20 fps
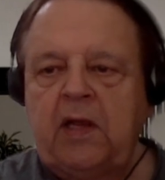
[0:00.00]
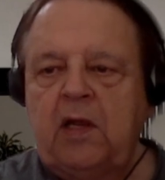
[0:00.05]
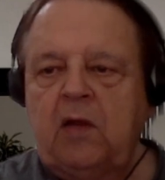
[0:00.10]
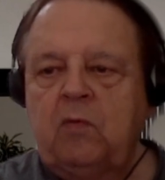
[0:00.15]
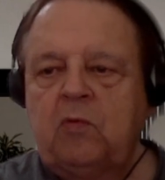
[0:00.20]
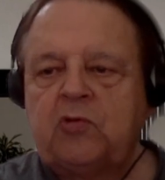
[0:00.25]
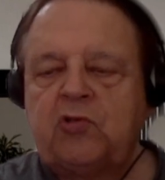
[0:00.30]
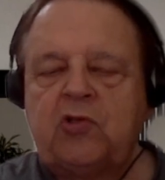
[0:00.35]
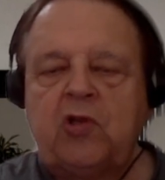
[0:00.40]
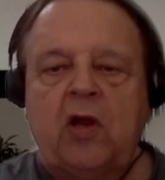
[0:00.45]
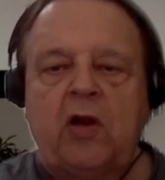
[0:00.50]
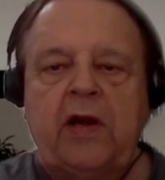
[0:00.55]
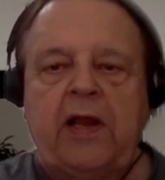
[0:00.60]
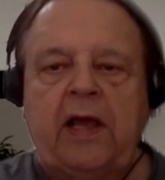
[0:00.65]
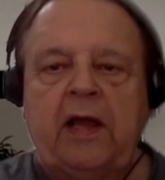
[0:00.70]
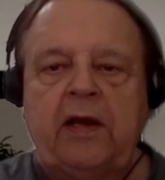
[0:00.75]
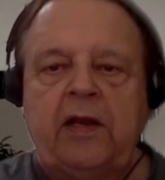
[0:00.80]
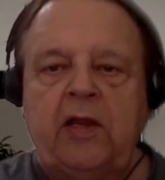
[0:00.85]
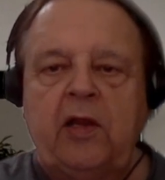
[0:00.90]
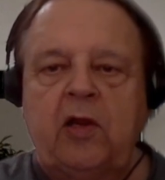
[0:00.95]
We'll start
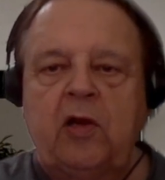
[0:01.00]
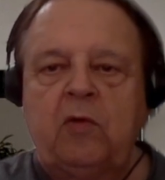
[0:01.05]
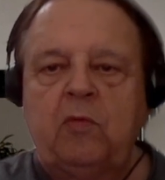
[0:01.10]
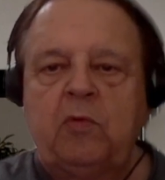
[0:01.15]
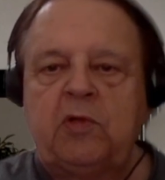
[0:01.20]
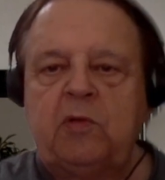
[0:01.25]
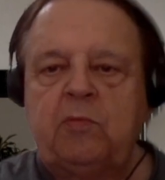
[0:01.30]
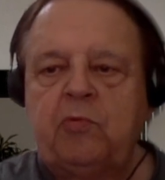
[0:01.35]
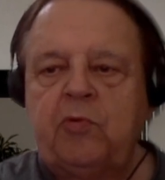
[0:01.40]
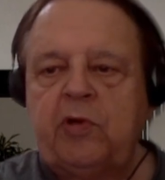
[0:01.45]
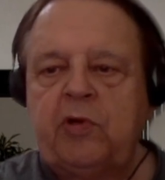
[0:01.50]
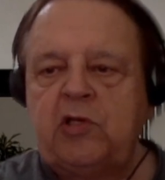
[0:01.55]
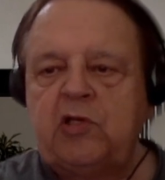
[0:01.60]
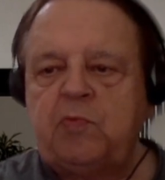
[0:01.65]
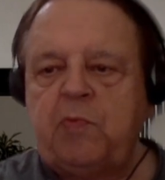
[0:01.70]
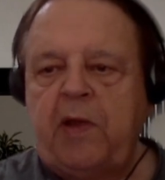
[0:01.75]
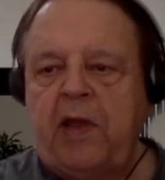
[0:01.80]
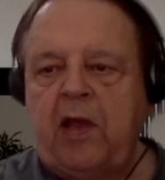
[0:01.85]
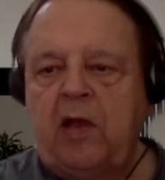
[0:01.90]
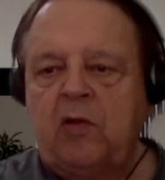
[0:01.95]
out here with the British
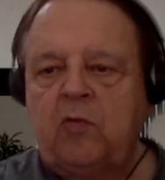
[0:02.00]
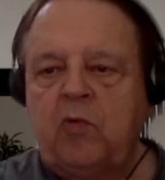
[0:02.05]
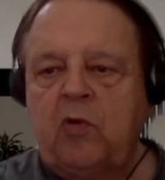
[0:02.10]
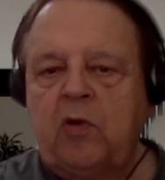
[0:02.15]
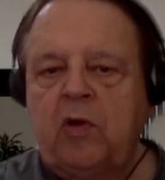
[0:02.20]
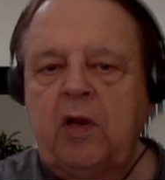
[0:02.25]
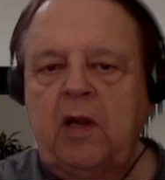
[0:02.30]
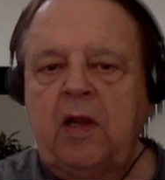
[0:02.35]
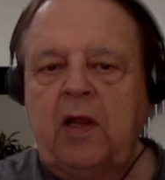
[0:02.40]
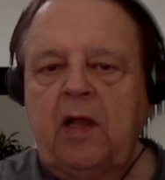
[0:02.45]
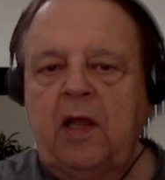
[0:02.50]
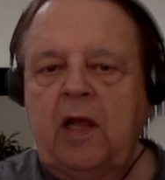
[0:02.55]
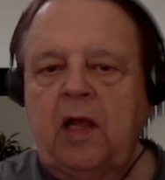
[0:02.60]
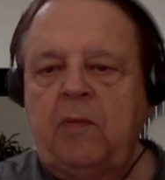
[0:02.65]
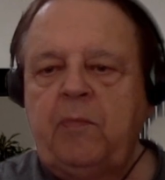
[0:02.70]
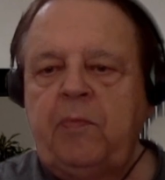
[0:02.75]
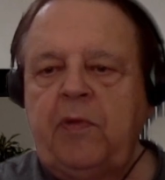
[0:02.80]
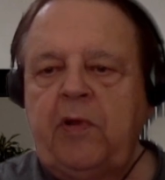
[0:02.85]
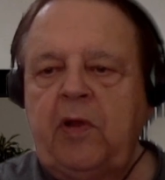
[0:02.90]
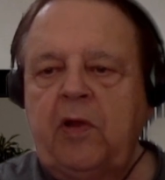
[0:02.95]
pound. We're
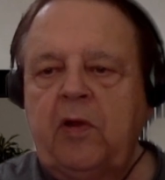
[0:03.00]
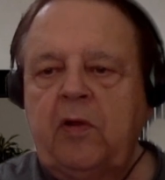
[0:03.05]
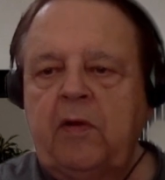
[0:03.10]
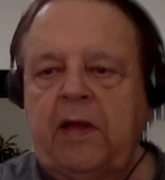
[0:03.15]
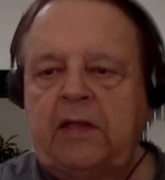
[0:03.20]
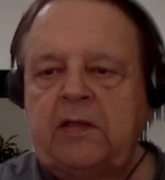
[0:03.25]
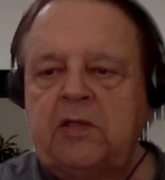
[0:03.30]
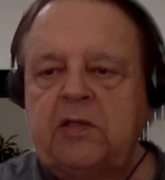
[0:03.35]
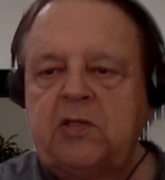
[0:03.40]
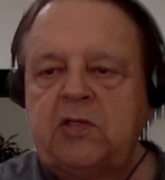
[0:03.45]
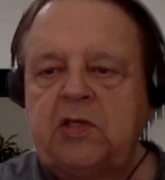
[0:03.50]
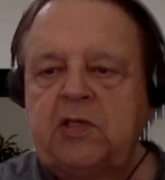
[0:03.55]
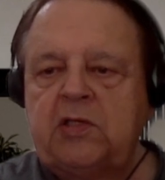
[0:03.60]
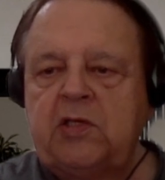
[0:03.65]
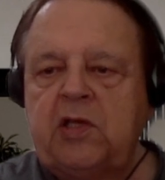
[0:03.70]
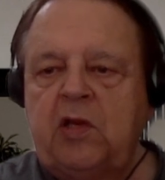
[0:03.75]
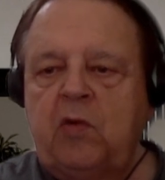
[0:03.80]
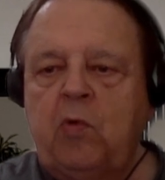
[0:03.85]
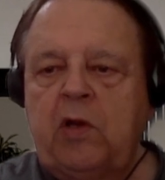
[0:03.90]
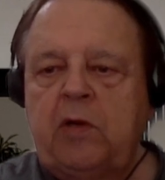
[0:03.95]
up here at the
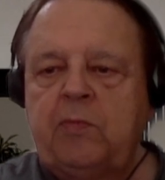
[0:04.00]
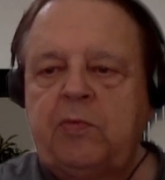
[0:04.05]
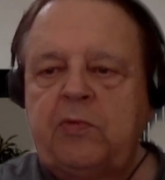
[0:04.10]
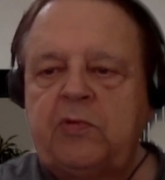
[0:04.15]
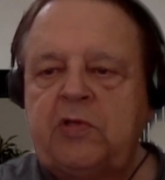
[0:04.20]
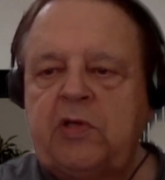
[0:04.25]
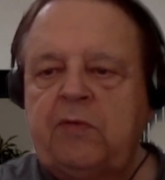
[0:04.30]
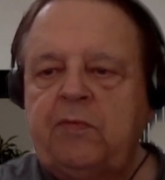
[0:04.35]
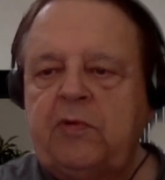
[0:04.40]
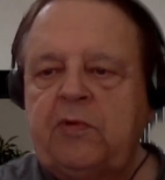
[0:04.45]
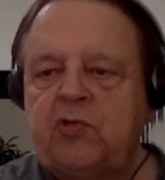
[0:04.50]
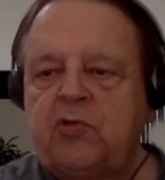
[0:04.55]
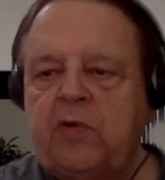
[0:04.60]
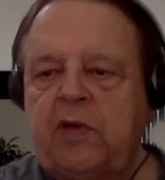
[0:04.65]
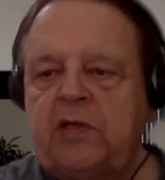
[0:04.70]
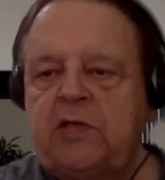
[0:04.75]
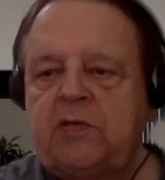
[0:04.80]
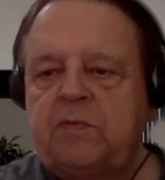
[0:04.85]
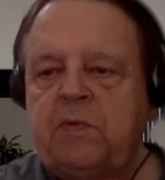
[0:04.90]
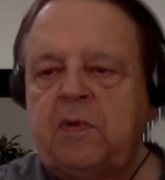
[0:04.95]
61%
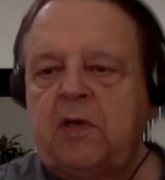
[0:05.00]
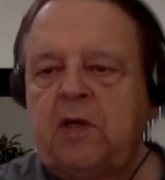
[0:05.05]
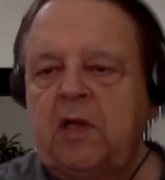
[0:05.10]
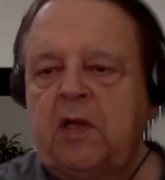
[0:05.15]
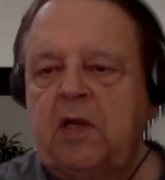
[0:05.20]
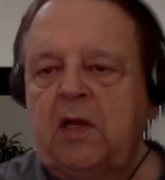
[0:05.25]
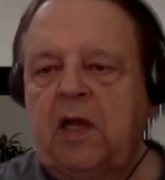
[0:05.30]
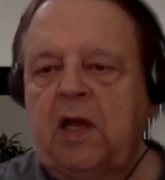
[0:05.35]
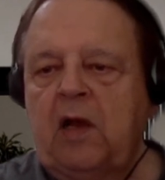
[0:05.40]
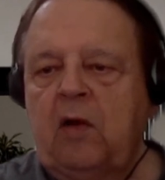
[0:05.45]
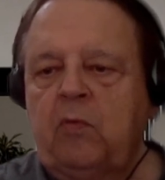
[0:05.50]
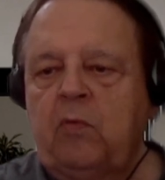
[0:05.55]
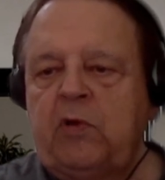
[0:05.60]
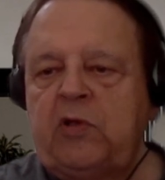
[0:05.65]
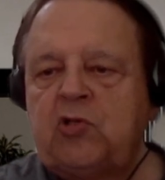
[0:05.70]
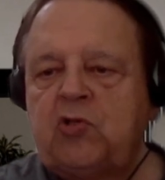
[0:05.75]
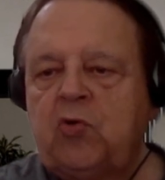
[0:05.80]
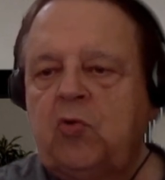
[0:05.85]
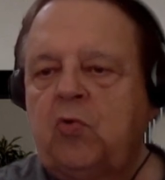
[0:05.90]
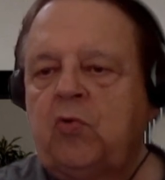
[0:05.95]
retracement. Uh, we
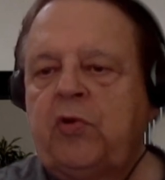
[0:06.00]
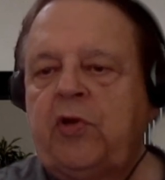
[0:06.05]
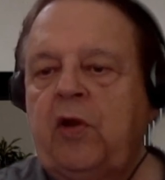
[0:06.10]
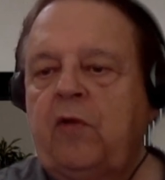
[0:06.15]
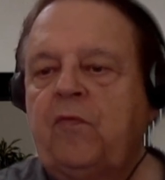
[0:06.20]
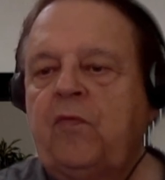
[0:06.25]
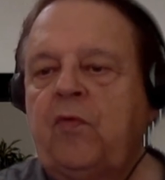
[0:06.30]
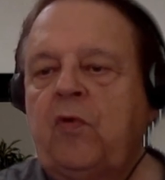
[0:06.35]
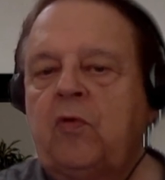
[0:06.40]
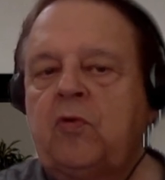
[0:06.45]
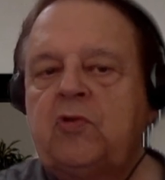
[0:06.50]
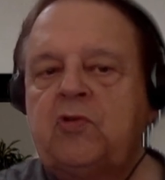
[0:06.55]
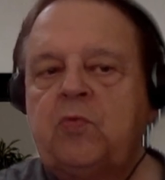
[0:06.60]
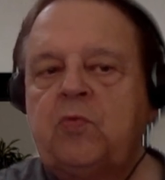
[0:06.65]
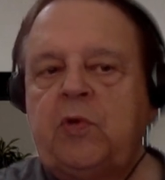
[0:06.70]
sold here, folks.